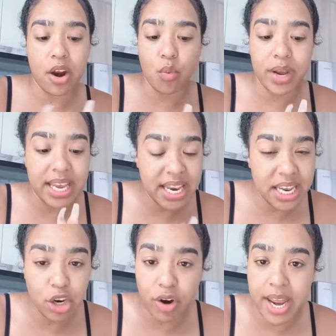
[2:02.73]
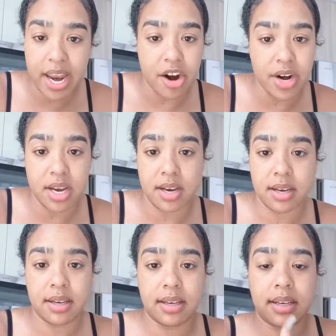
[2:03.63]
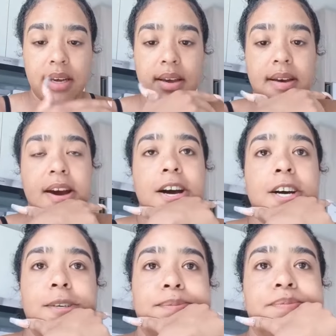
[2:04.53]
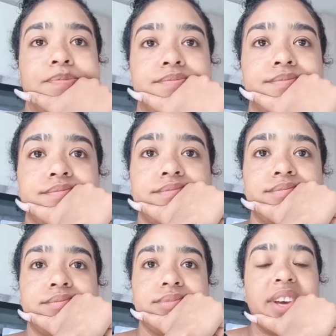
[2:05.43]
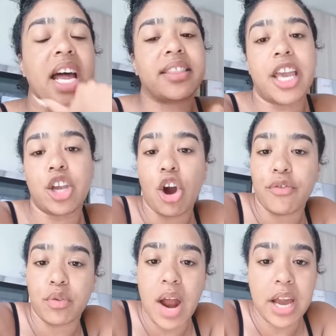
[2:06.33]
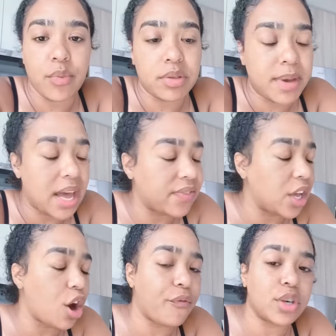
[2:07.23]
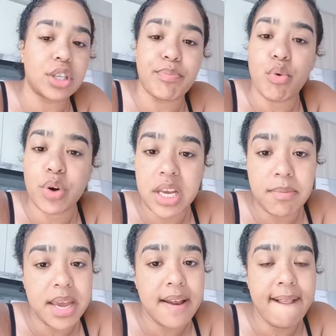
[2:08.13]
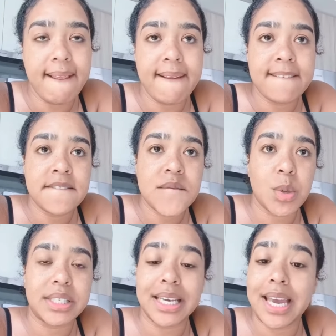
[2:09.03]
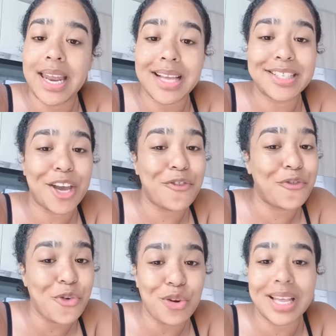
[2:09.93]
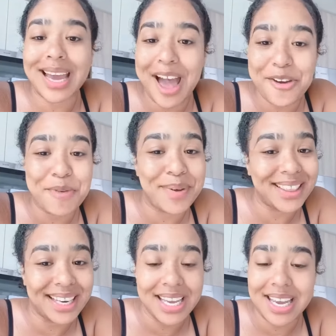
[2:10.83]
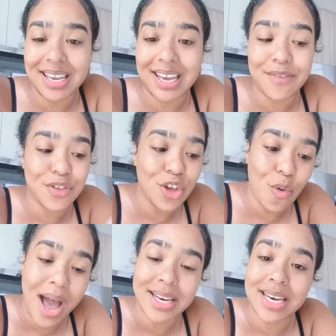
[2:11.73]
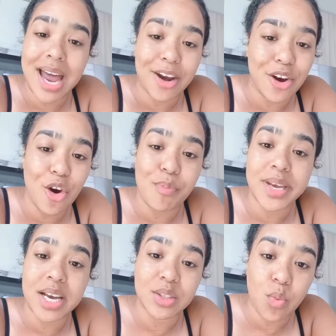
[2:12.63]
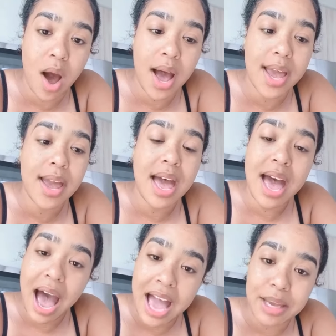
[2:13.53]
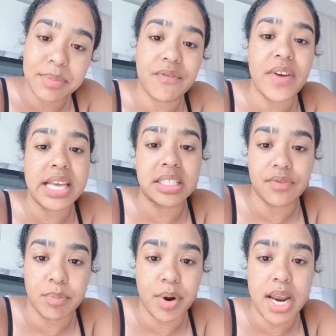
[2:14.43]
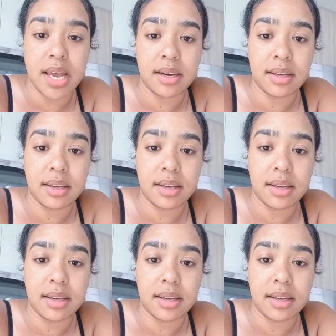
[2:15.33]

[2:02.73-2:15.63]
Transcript: want any gray area. And I thank y'all for rocking with me. I thank y'all for supporting me. Once again, I take full accountability, even though I did not know. Because why? I am the face of the brand.